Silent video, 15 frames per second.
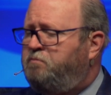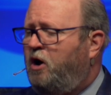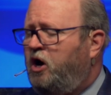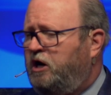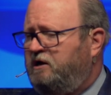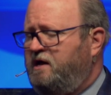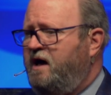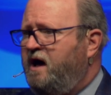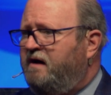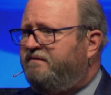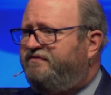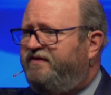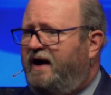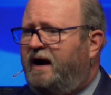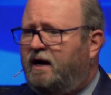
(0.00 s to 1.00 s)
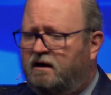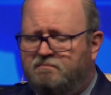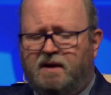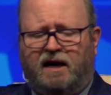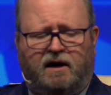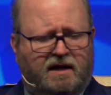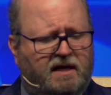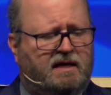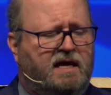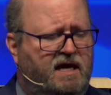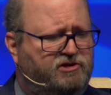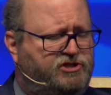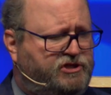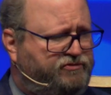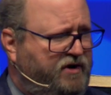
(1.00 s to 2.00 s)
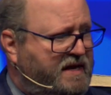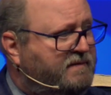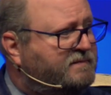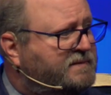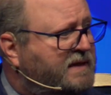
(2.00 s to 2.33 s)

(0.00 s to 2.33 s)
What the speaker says: part of our American history.